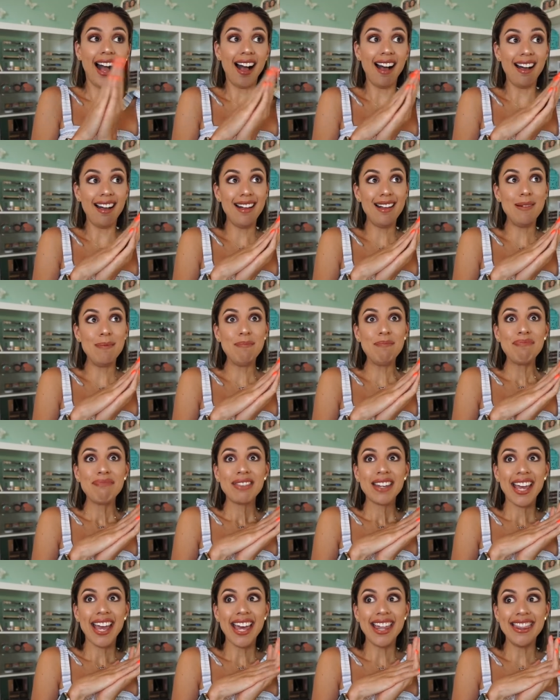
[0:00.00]
Um,
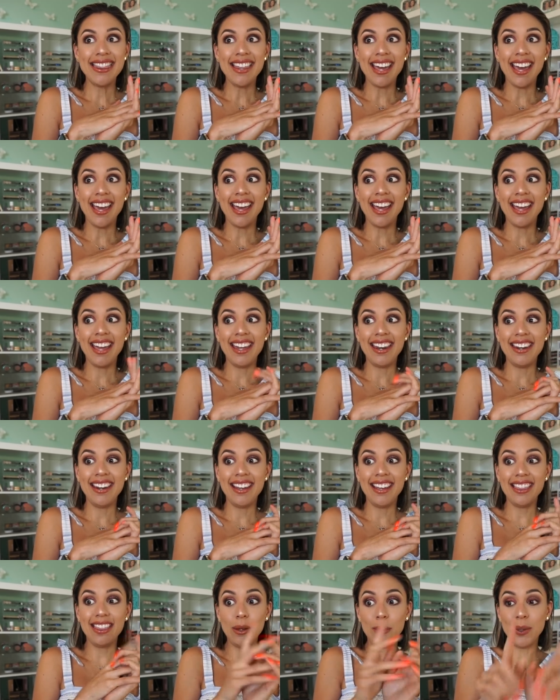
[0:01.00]
and
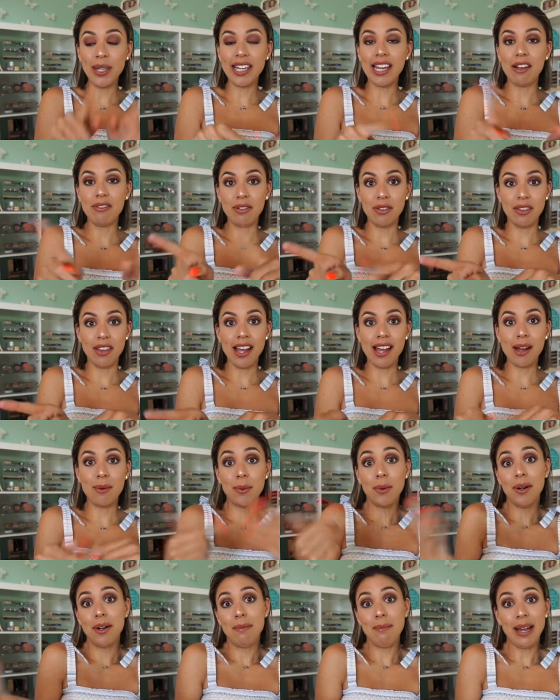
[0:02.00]
then the week after
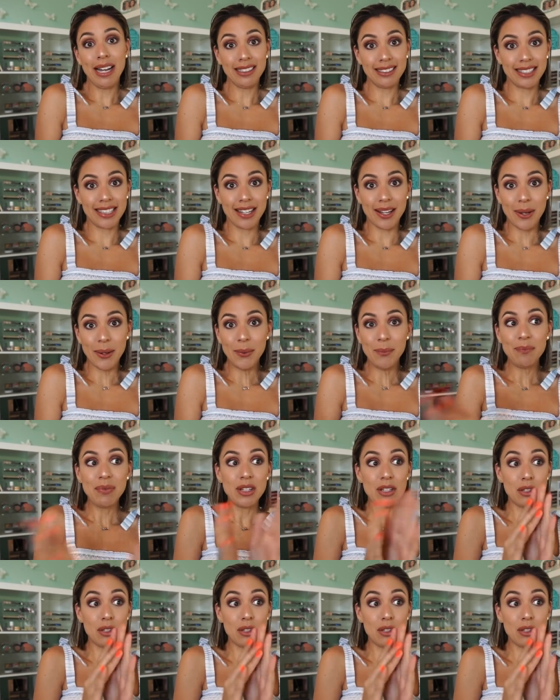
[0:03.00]
that, we're in Mexico.